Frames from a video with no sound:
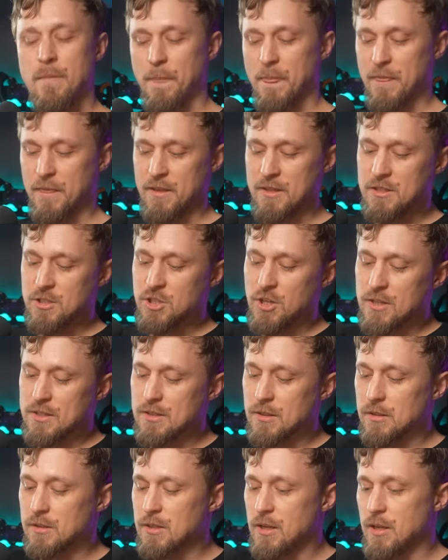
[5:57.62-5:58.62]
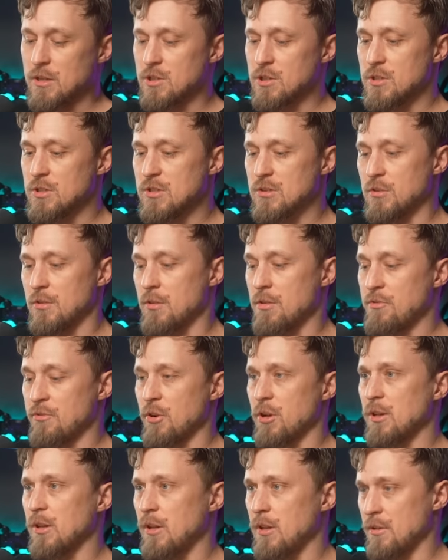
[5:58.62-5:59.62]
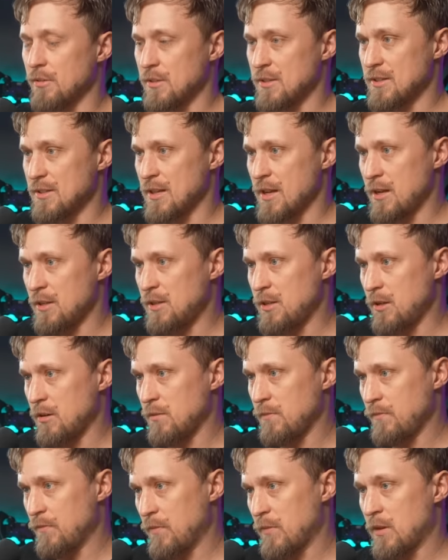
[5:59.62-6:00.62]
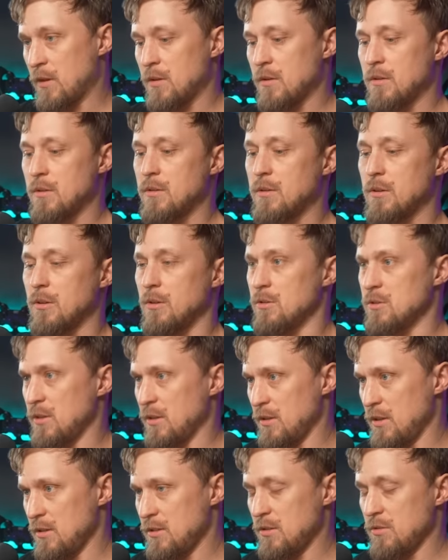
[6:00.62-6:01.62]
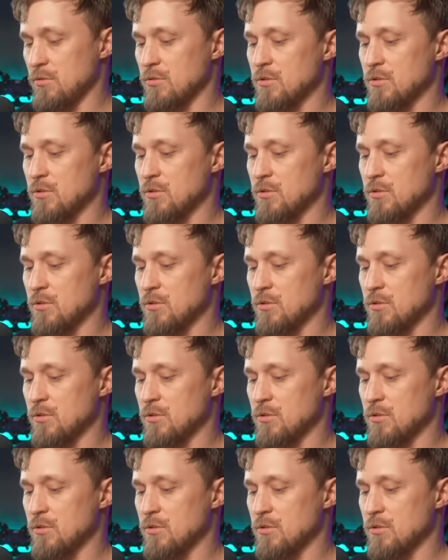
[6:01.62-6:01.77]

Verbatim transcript: This just attaches to the throttle on the side here using these two